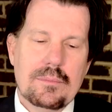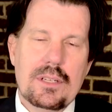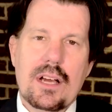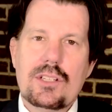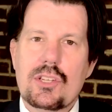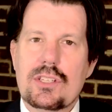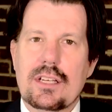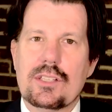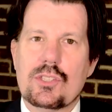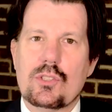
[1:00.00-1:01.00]
but not just
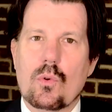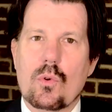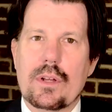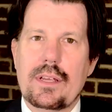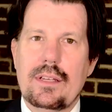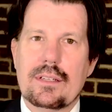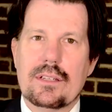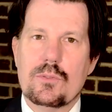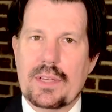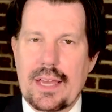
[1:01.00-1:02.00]
tell his story,
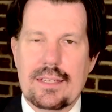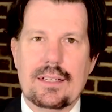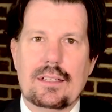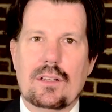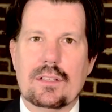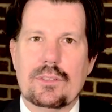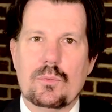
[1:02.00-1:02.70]
because we can't tell all of it.